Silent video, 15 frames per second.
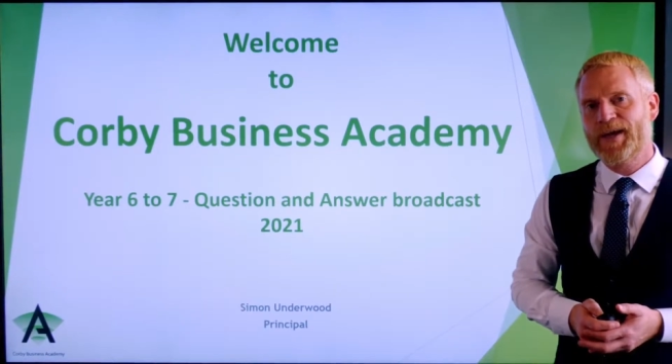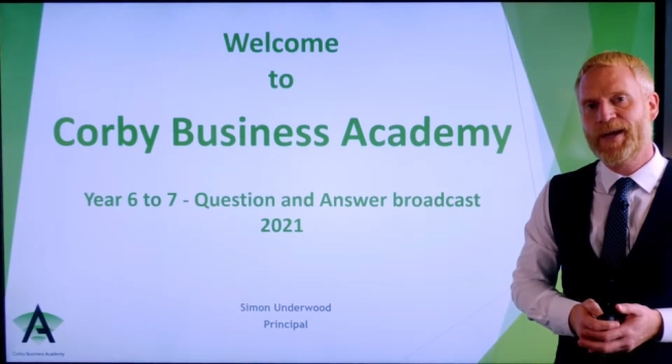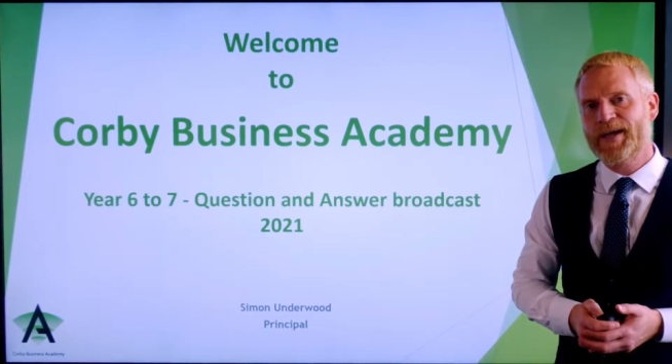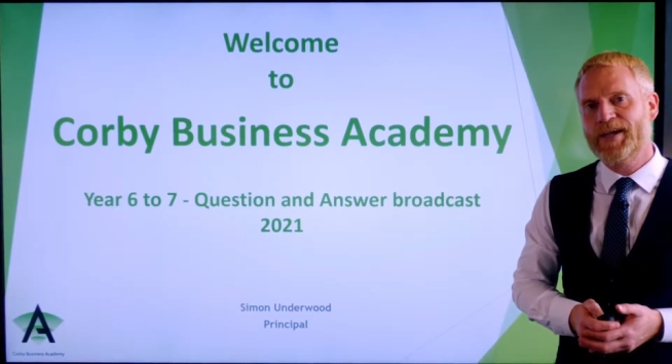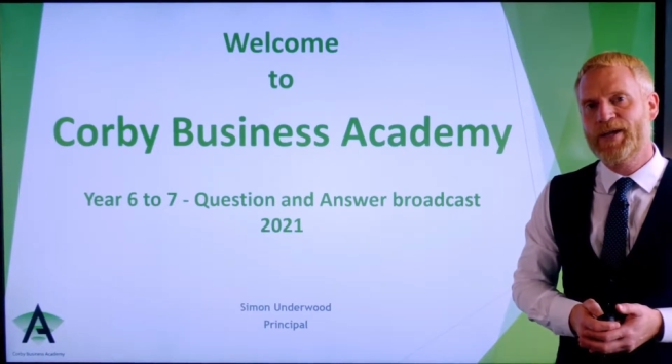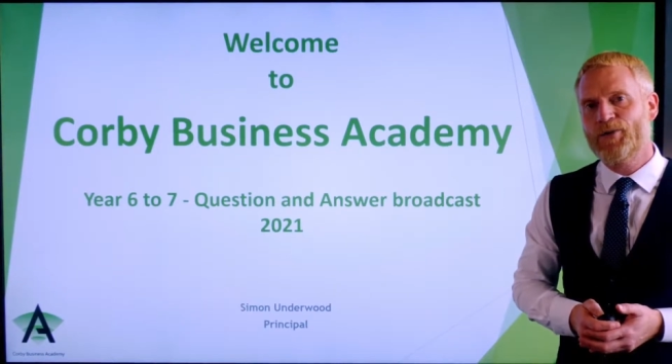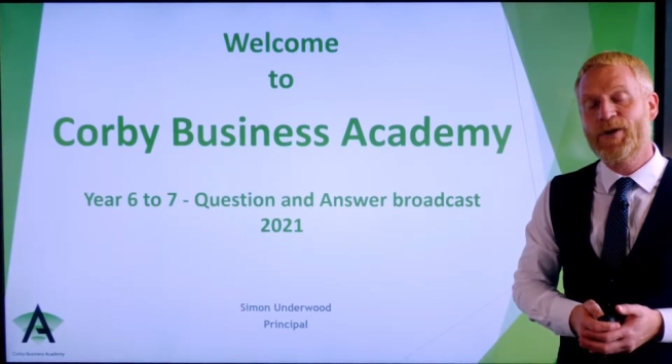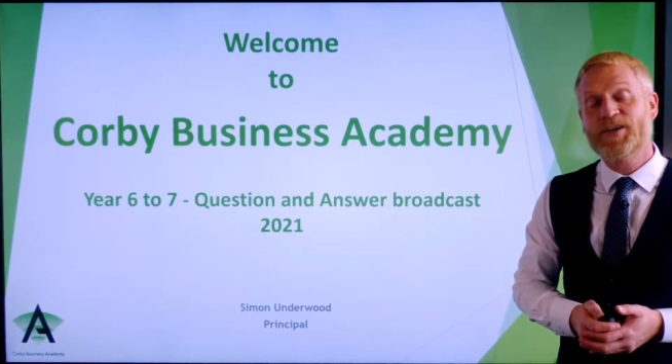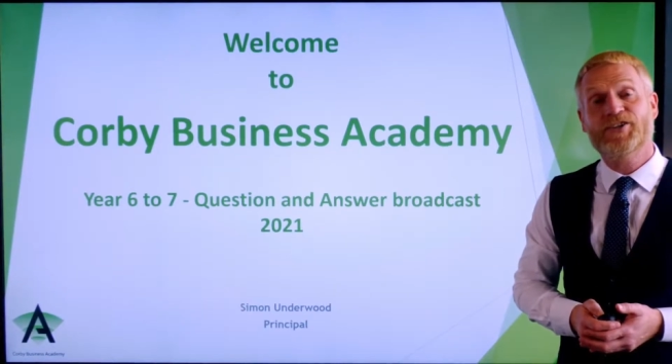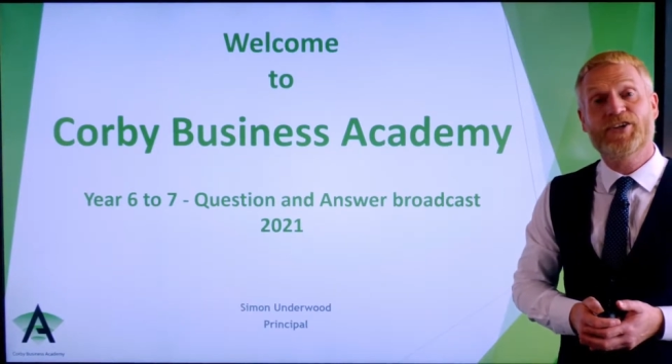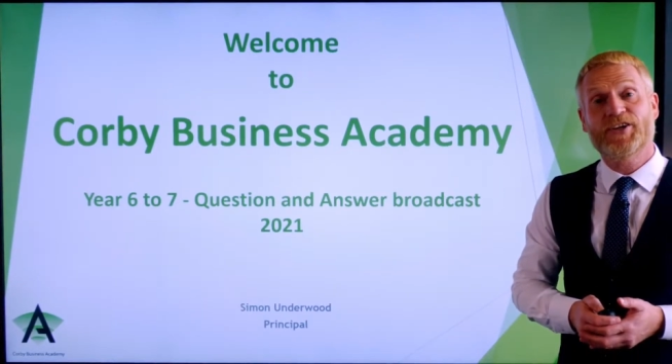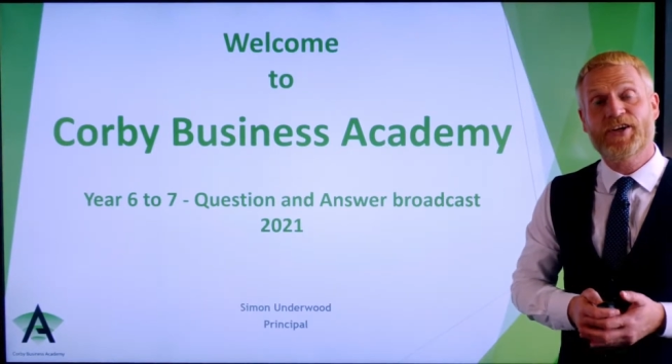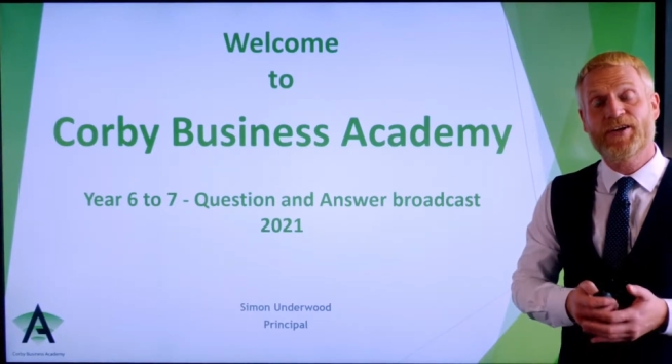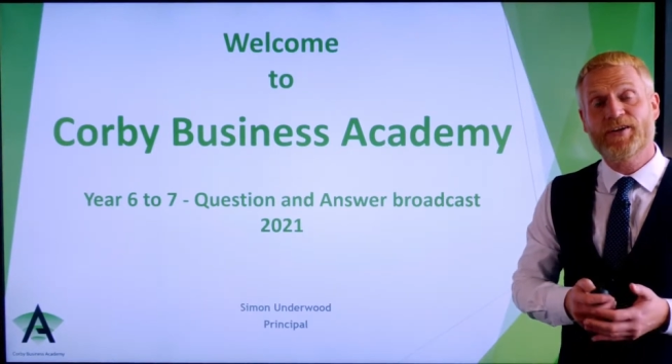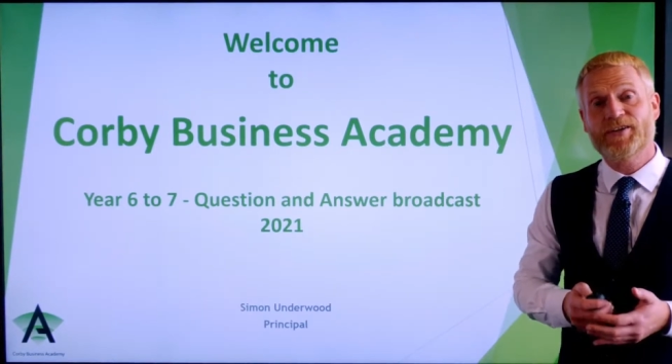a question
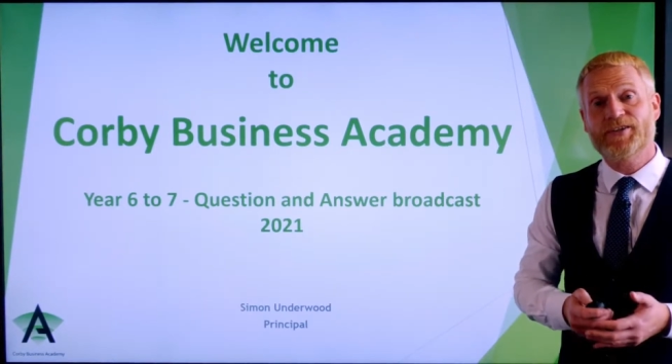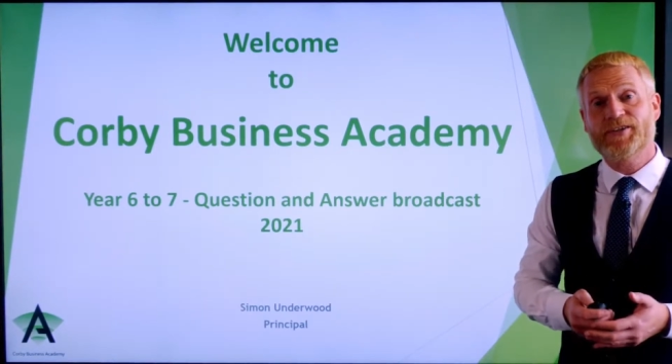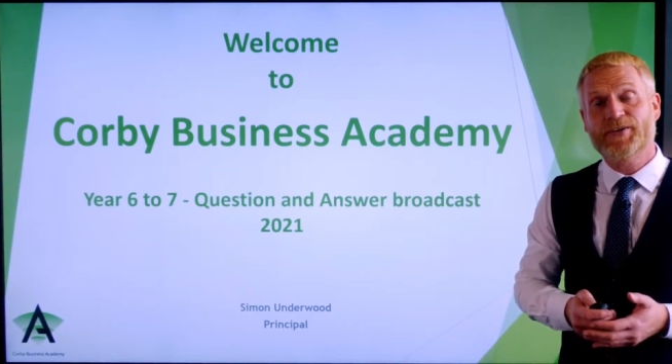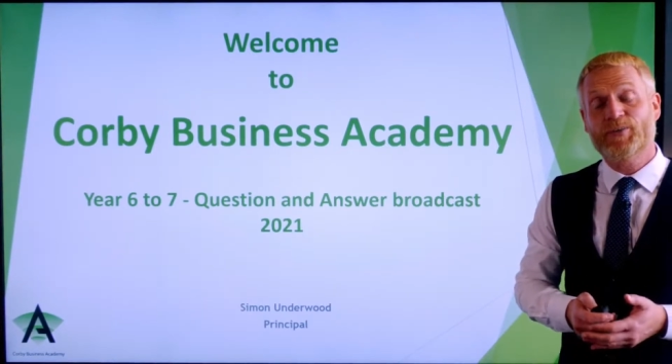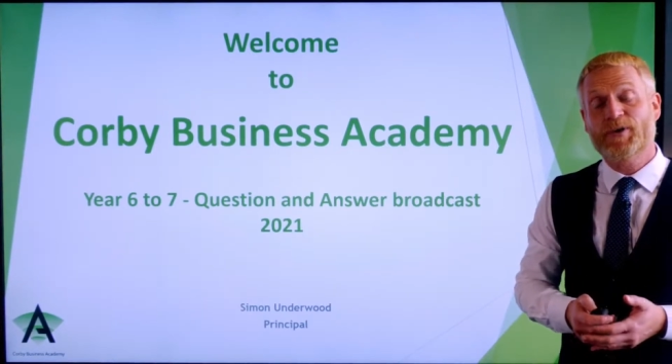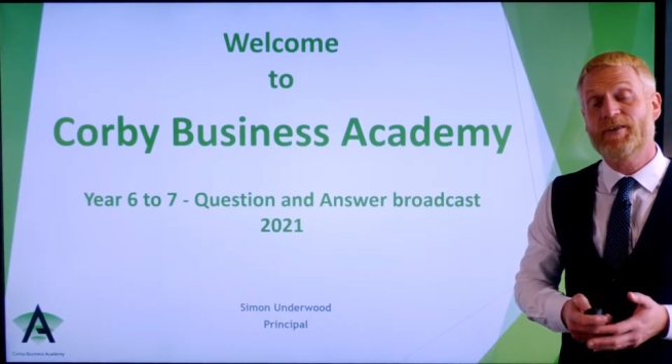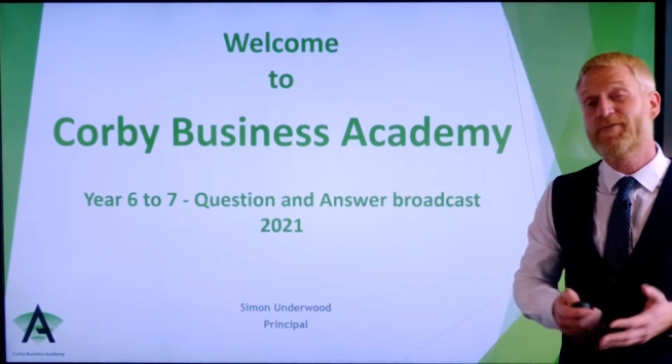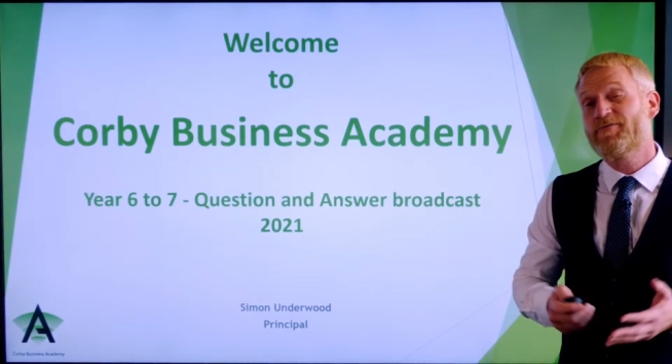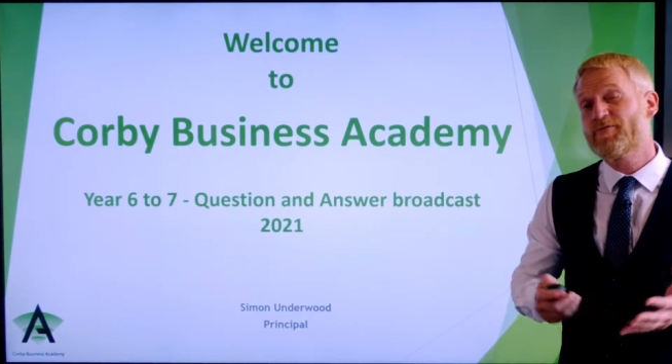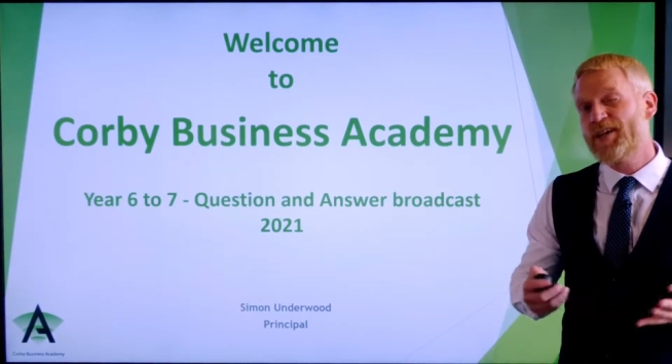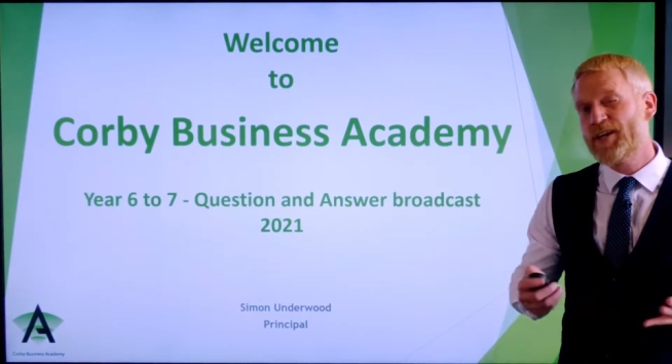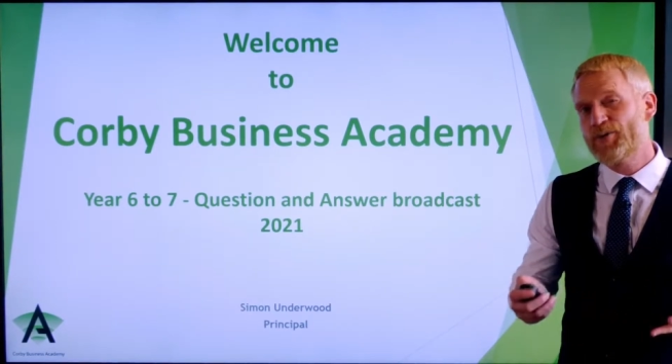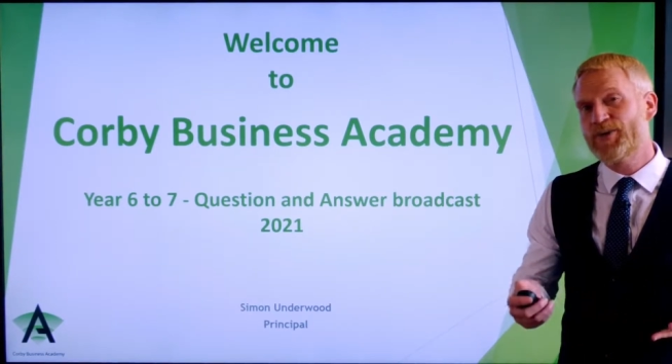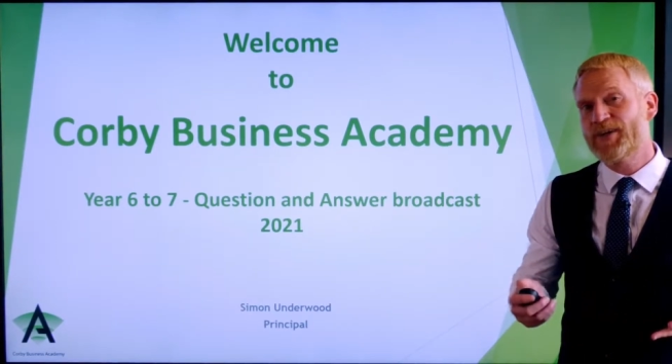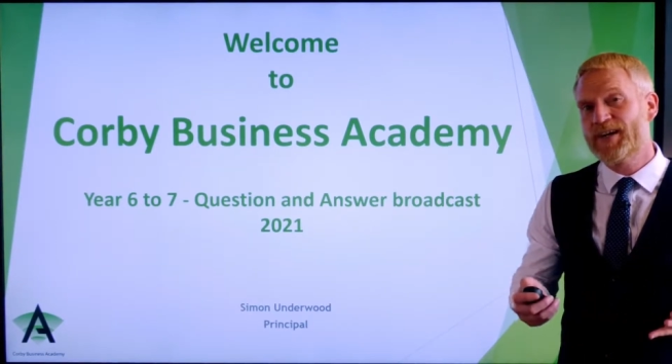and answer, a
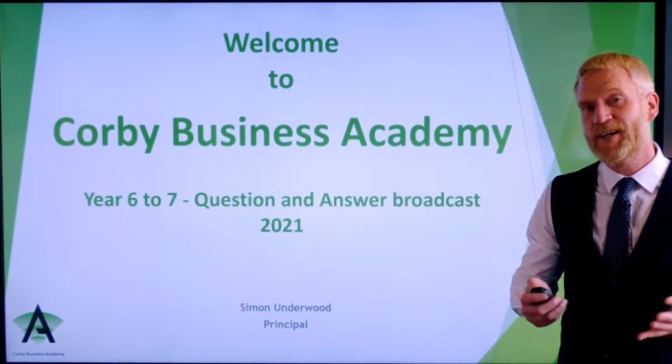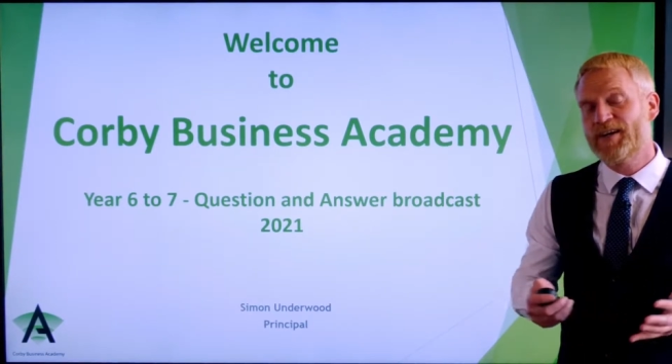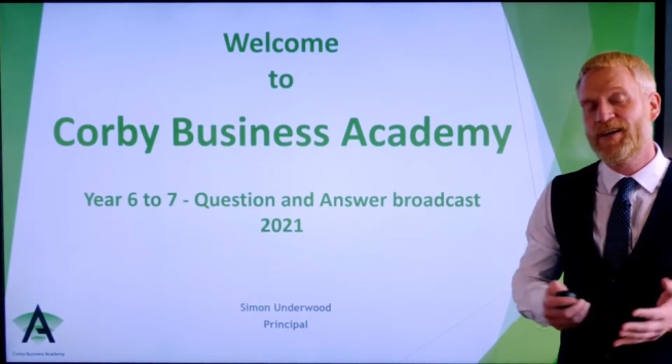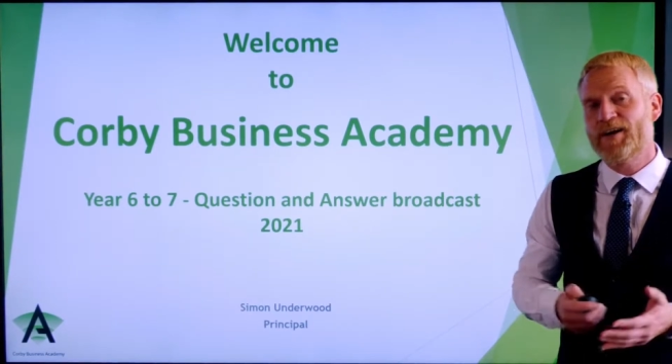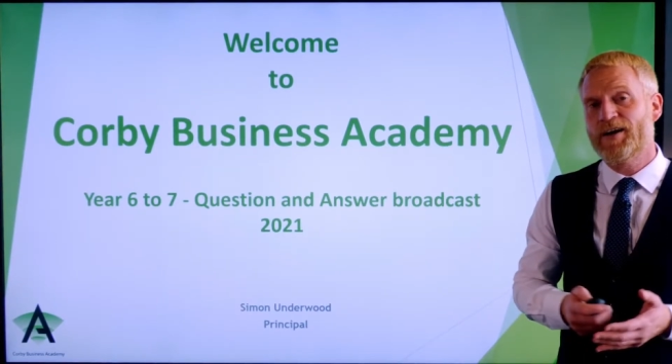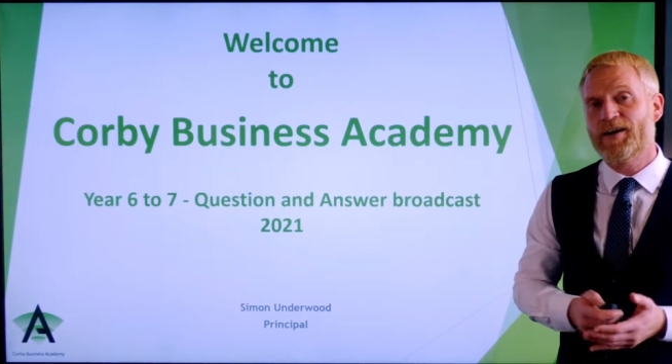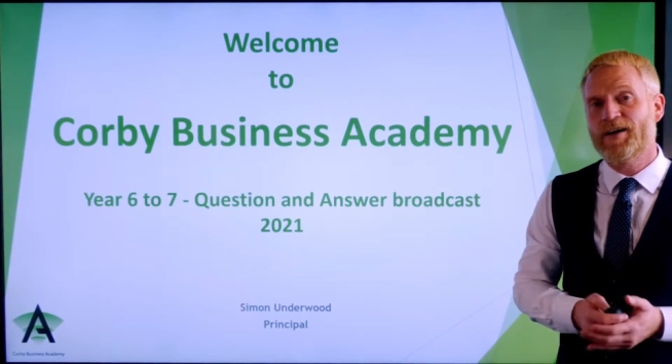frequently